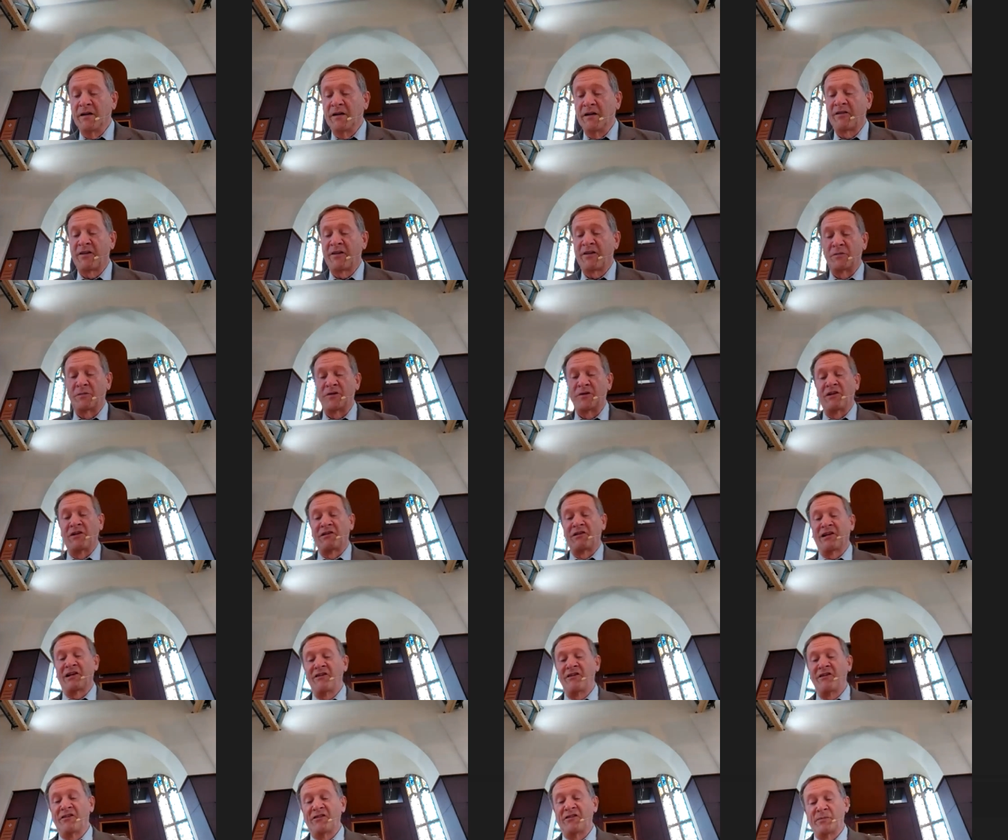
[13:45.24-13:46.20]
Some
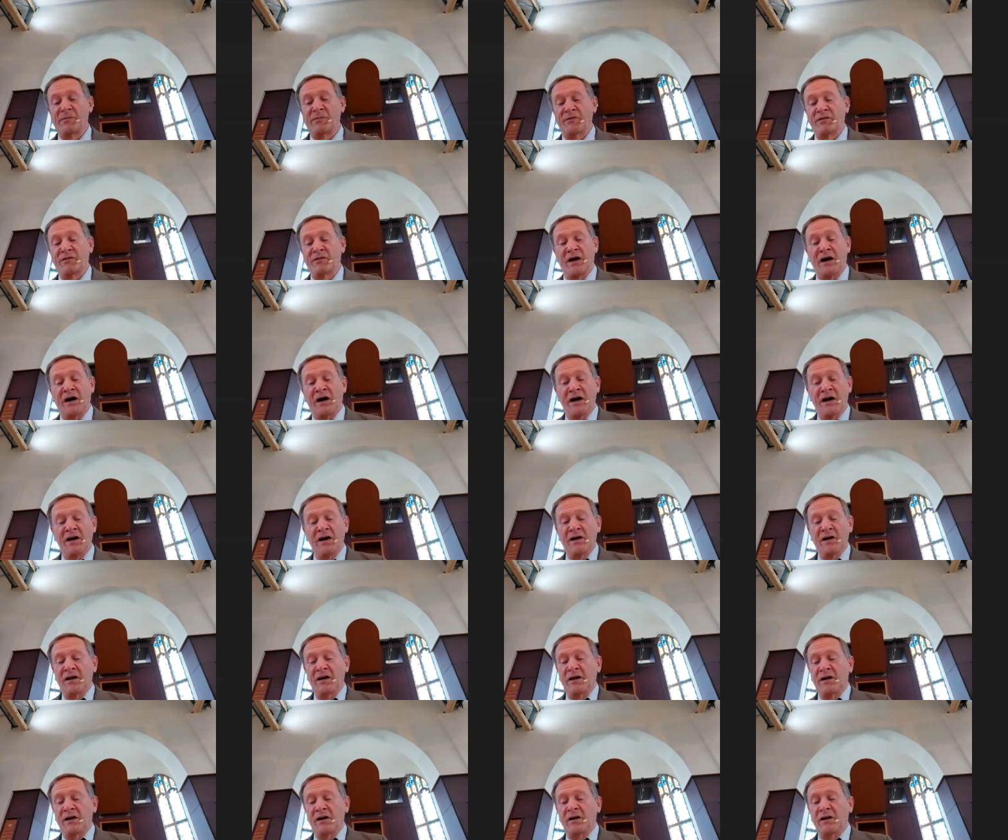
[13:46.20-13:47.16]
translations prefer
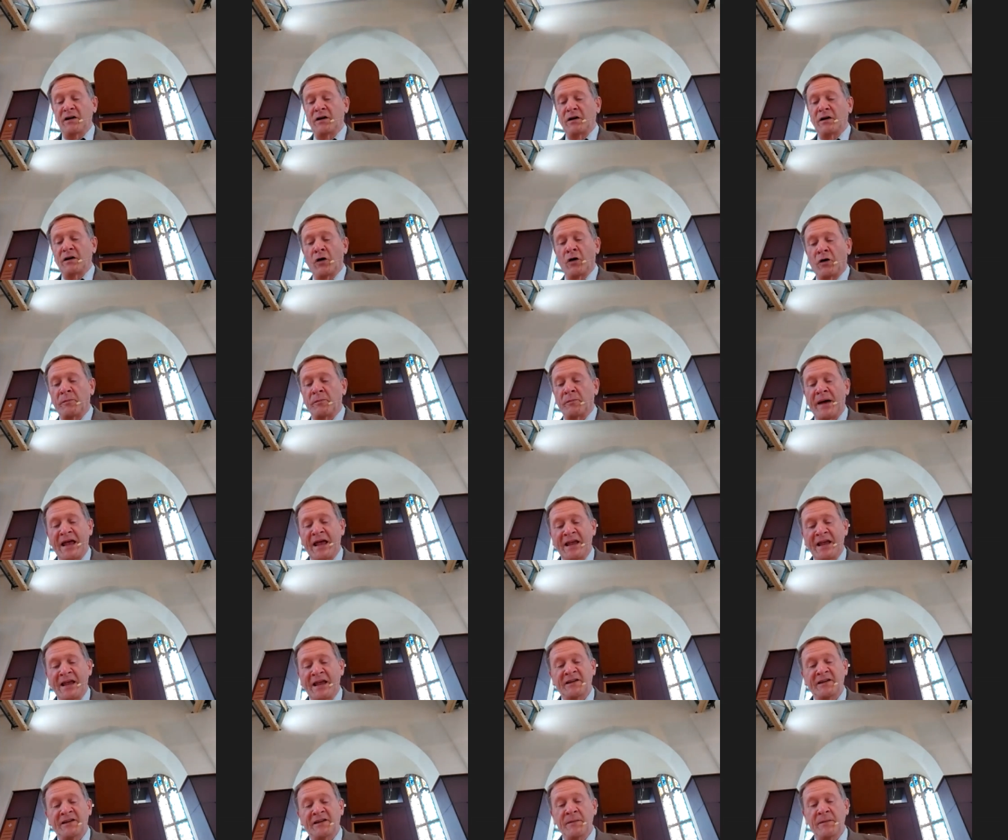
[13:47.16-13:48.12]
God
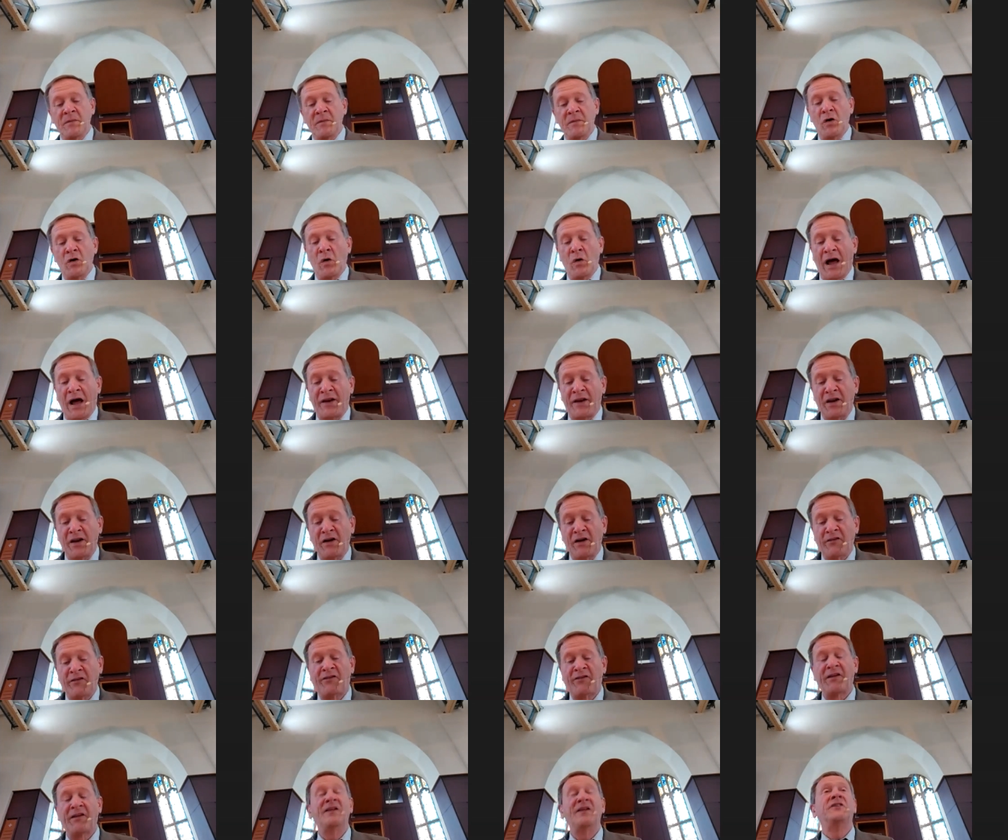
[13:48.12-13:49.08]
made him who had no
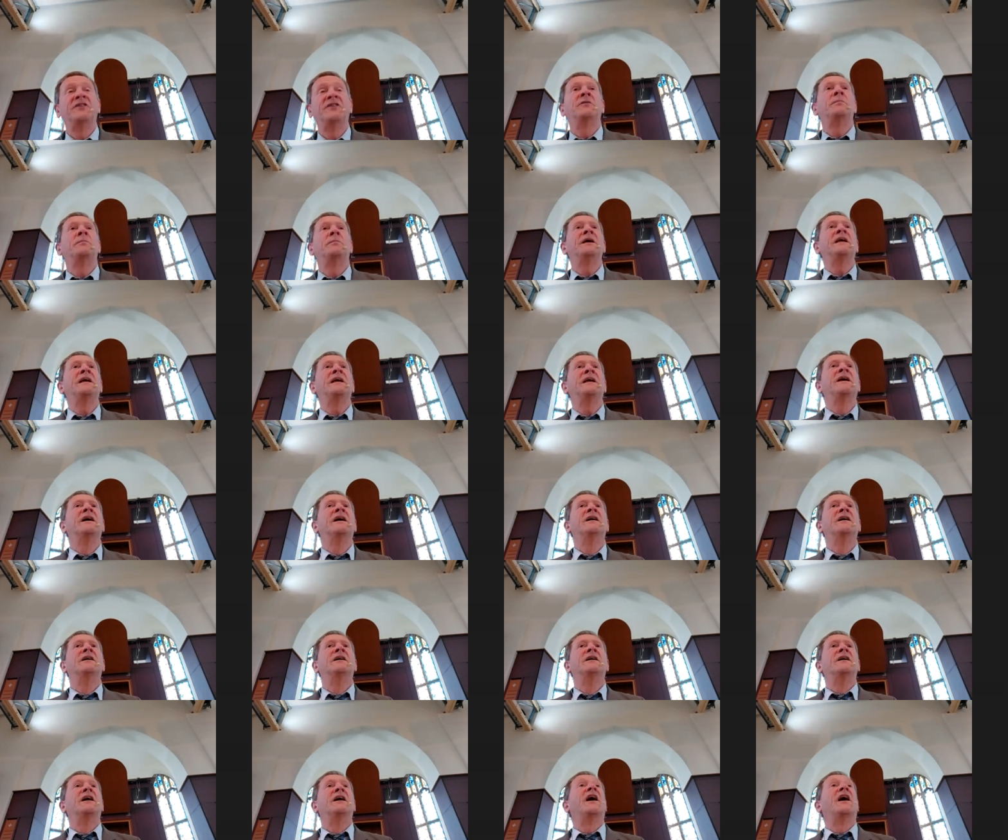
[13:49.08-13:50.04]
sin to be
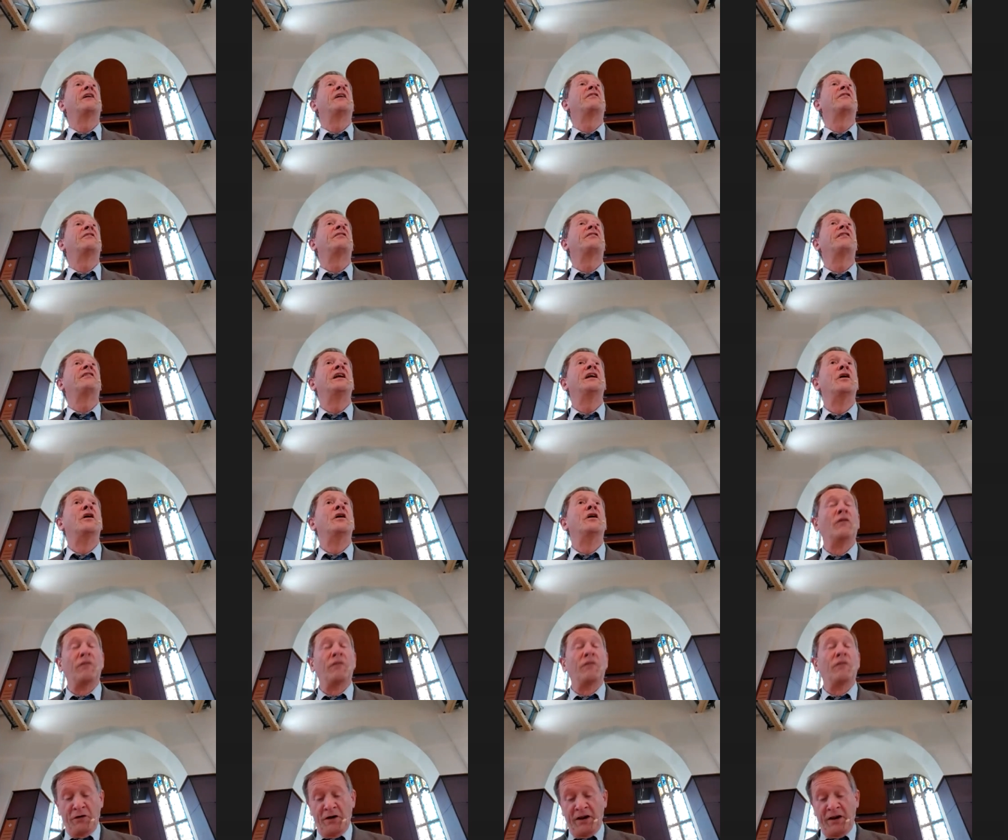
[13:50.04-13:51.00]
a sin
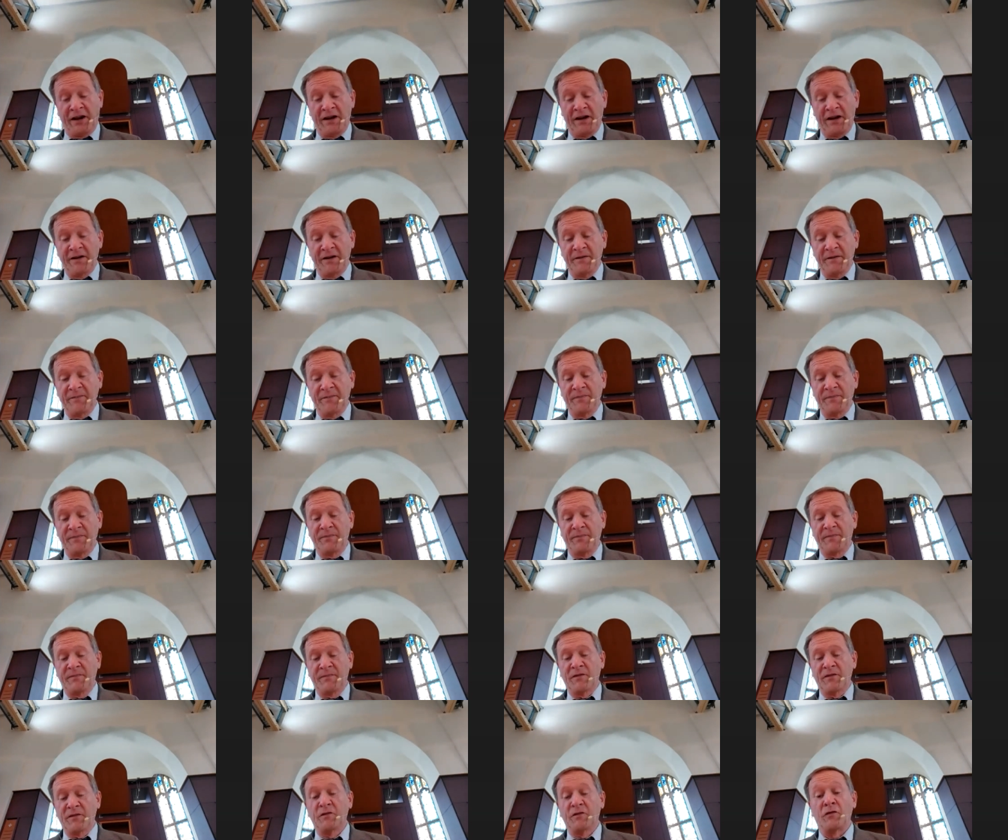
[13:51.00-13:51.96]
offering
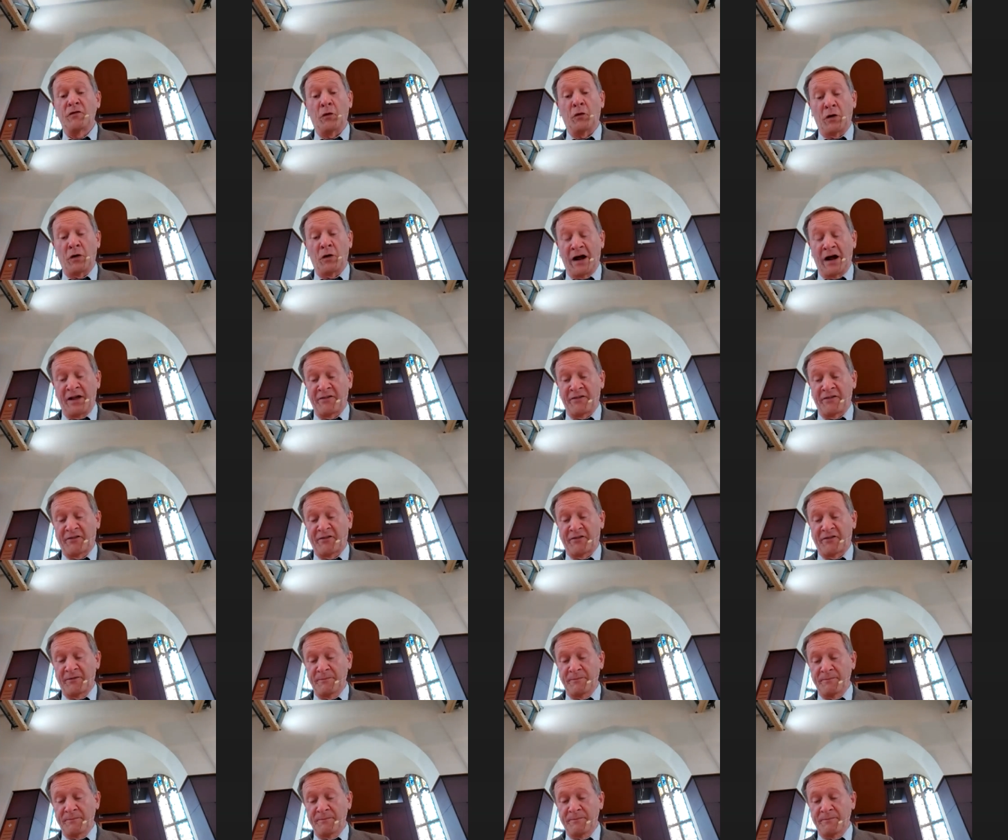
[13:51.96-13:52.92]
for
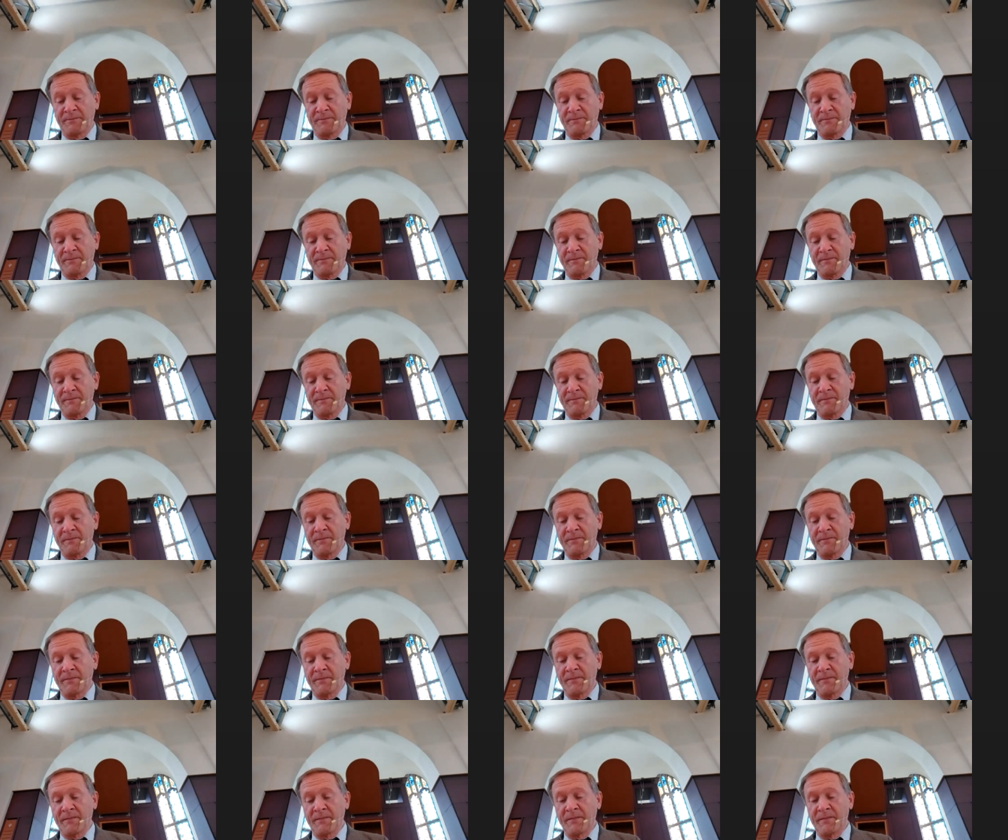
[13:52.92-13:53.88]
us.
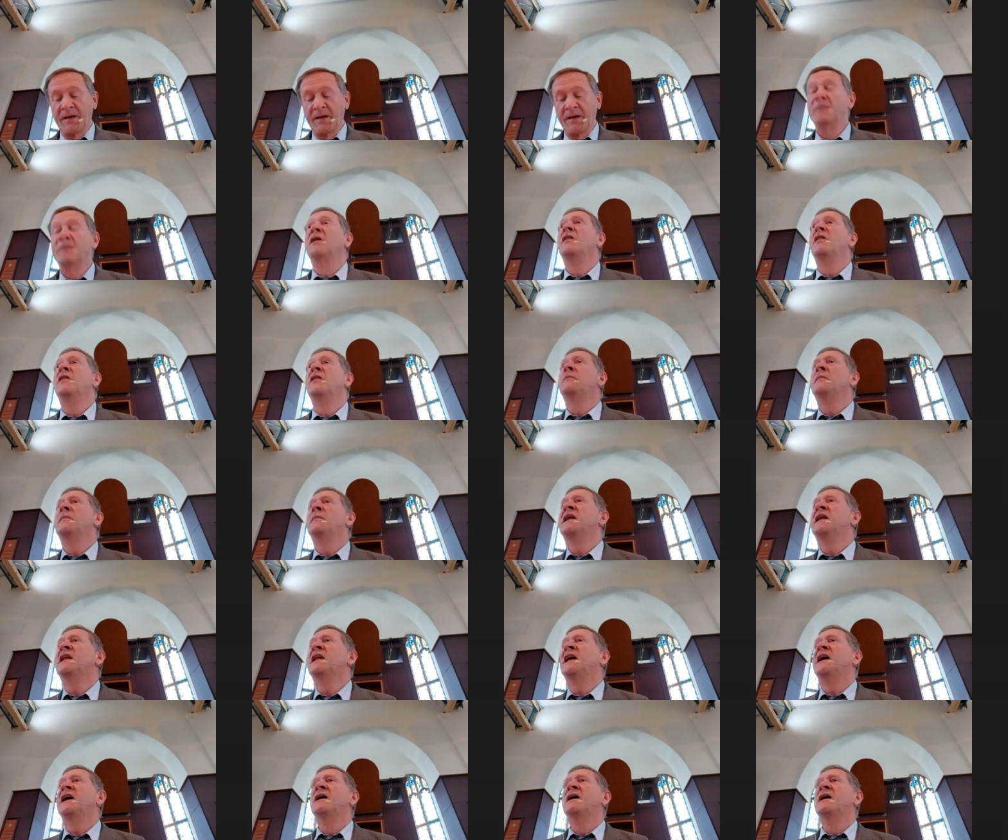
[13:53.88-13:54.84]
The
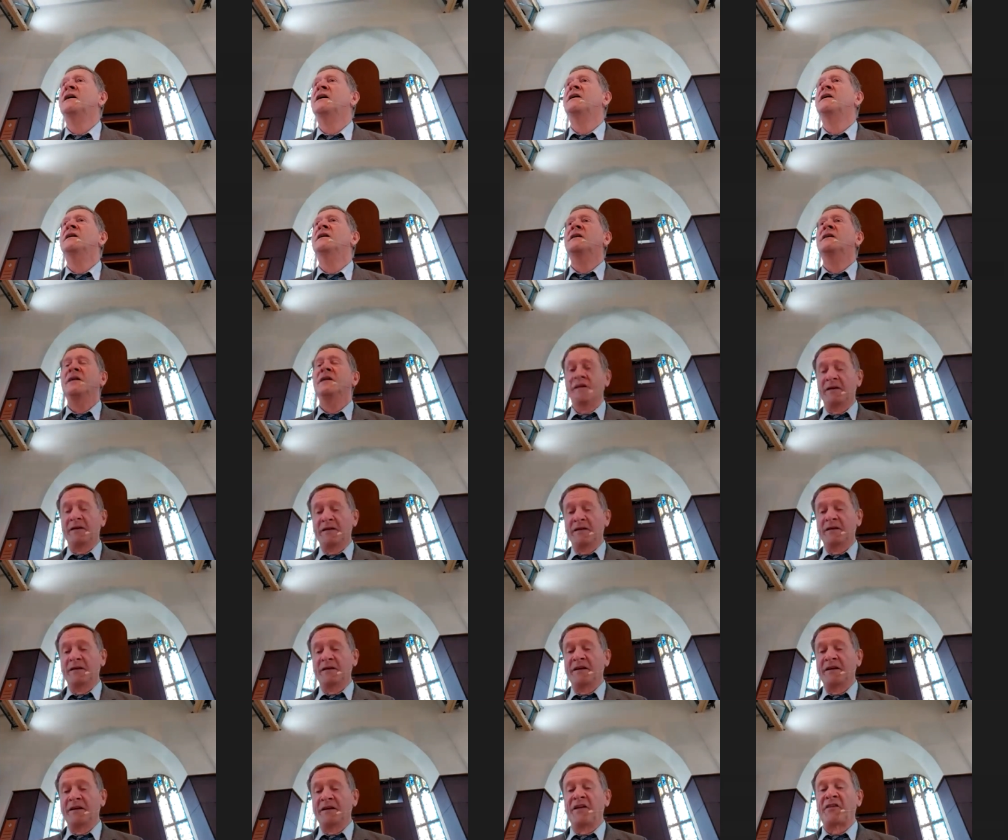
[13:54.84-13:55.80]
meaning
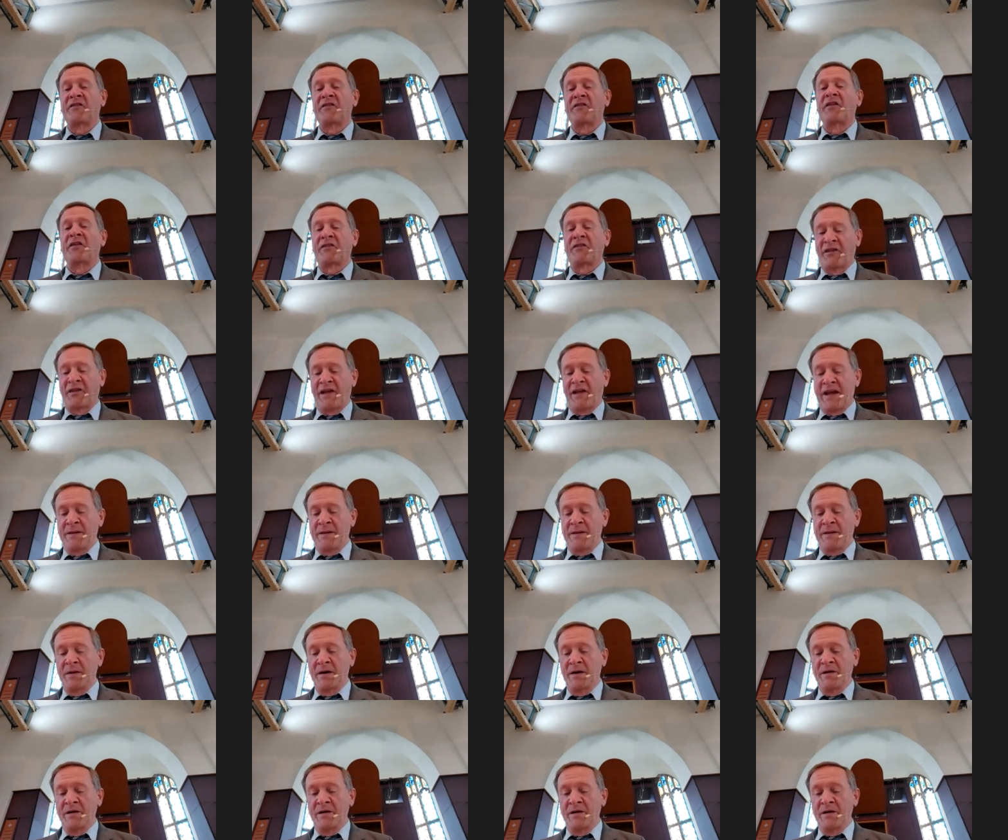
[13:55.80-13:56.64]
is the same.